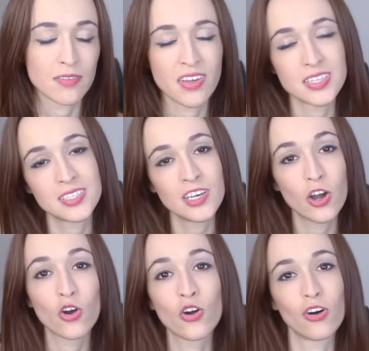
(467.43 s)
And if they see
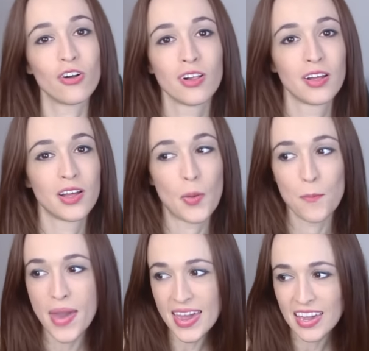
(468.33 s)
a girl
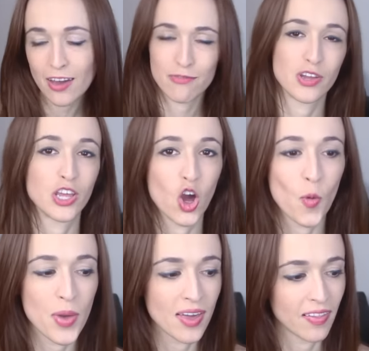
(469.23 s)
making a
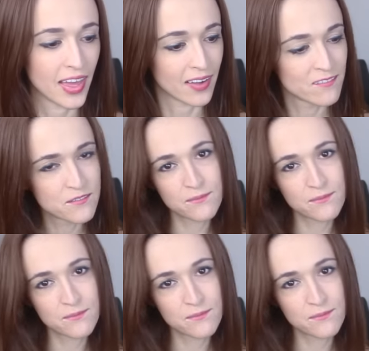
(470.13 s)
video being like,